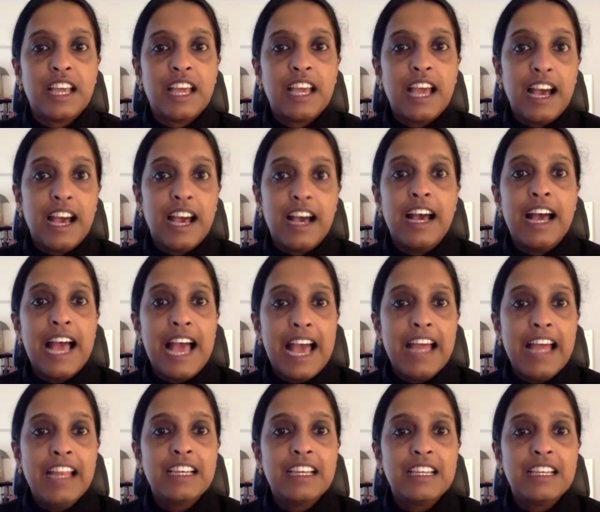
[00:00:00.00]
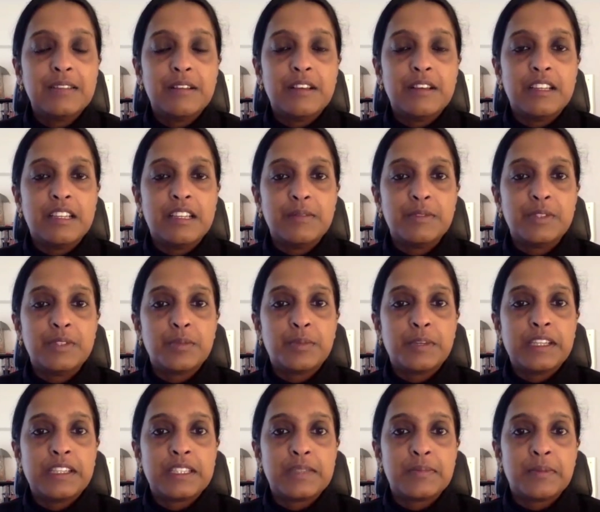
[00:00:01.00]
and Lim Tze
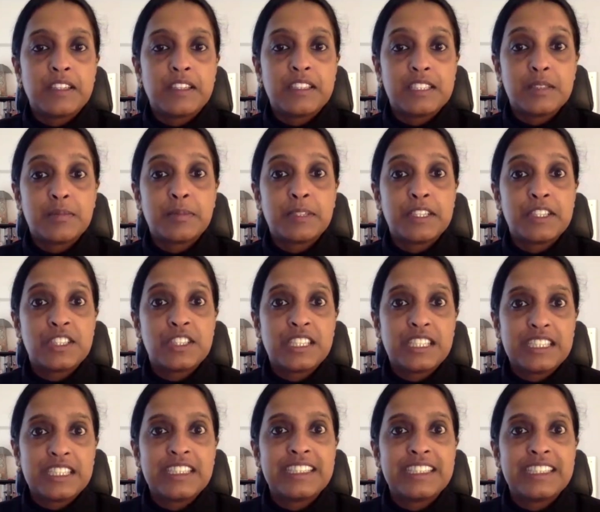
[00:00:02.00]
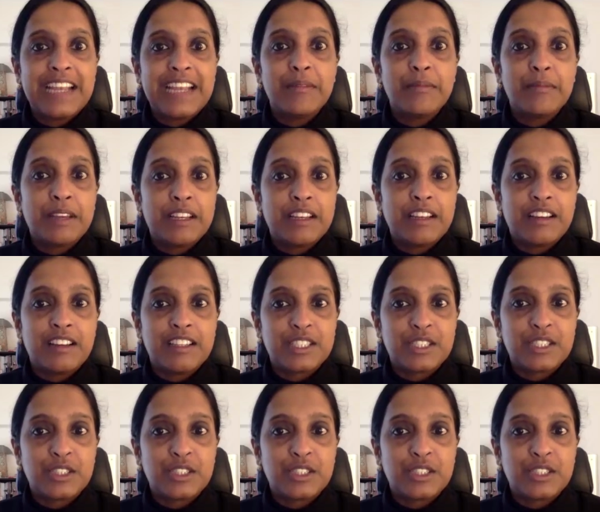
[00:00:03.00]
Peng's participation in the 10 Men Art